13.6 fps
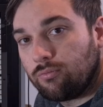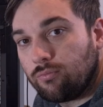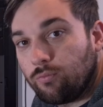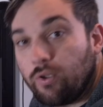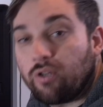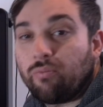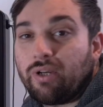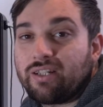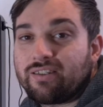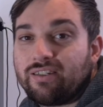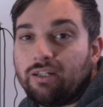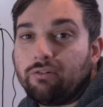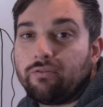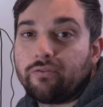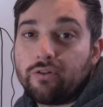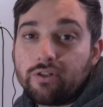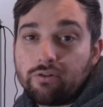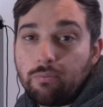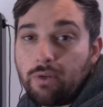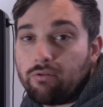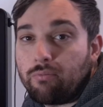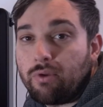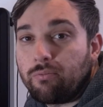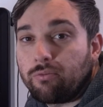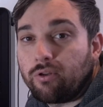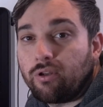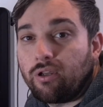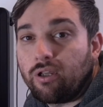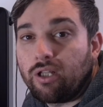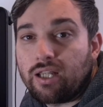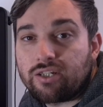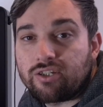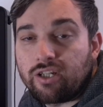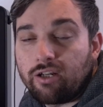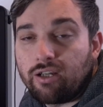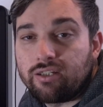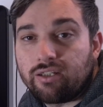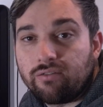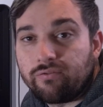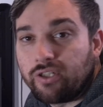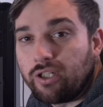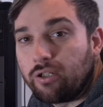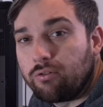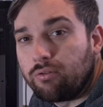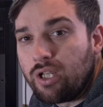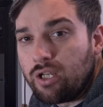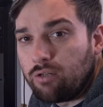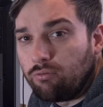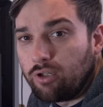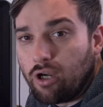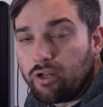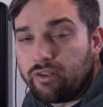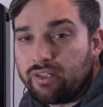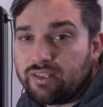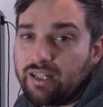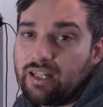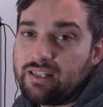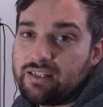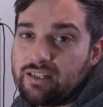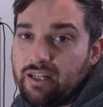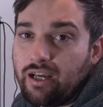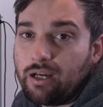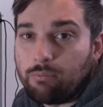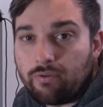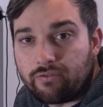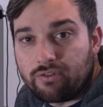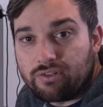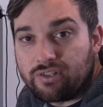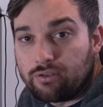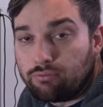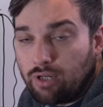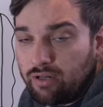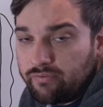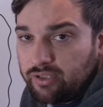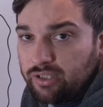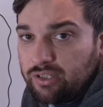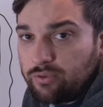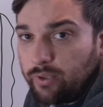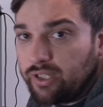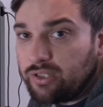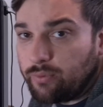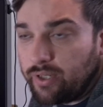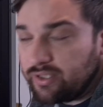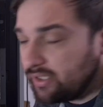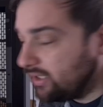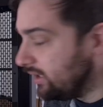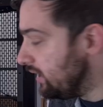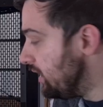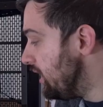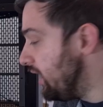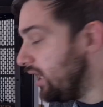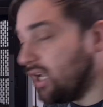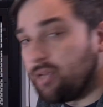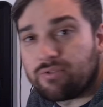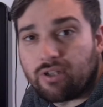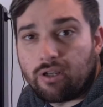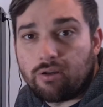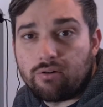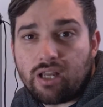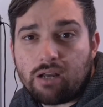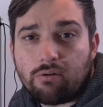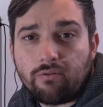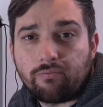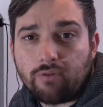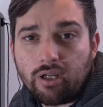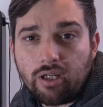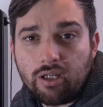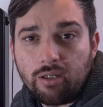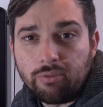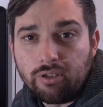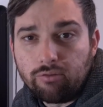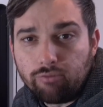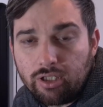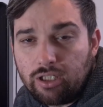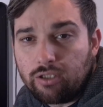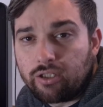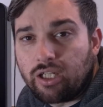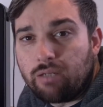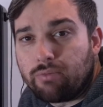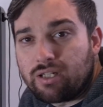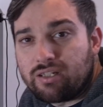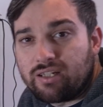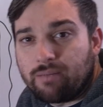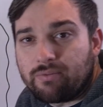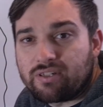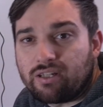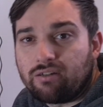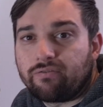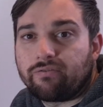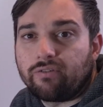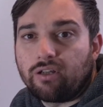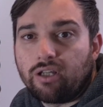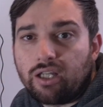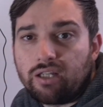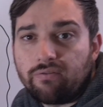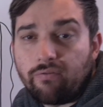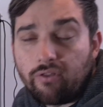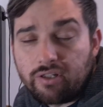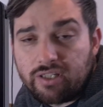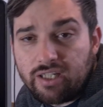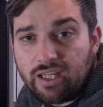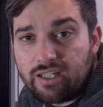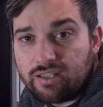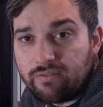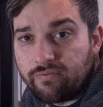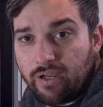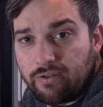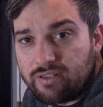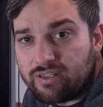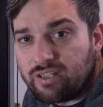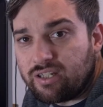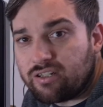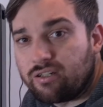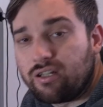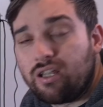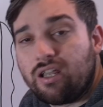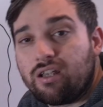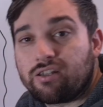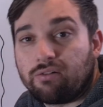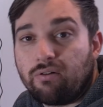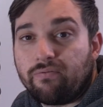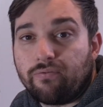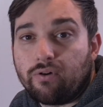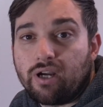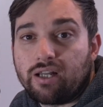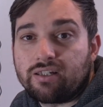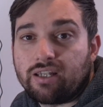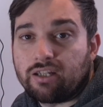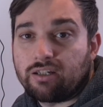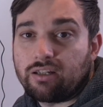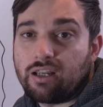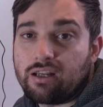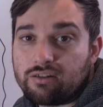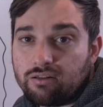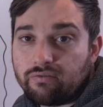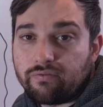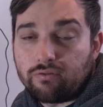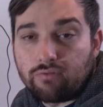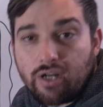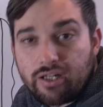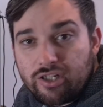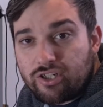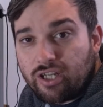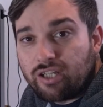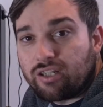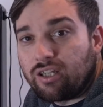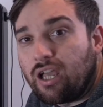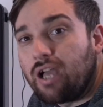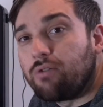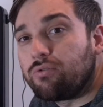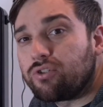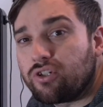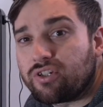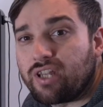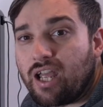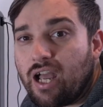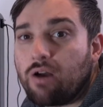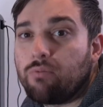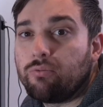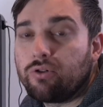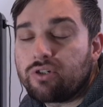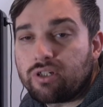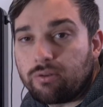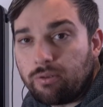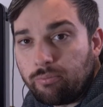Welcome back to Daily Reviews. You may remember last year I did a video regarding the 1080 Ti and whether it was still relevant in 2020. So now I've been really lucky and managed to get myself a 3080 Founders Edition. So I thought I'd take you guys along for the ride and check out just how much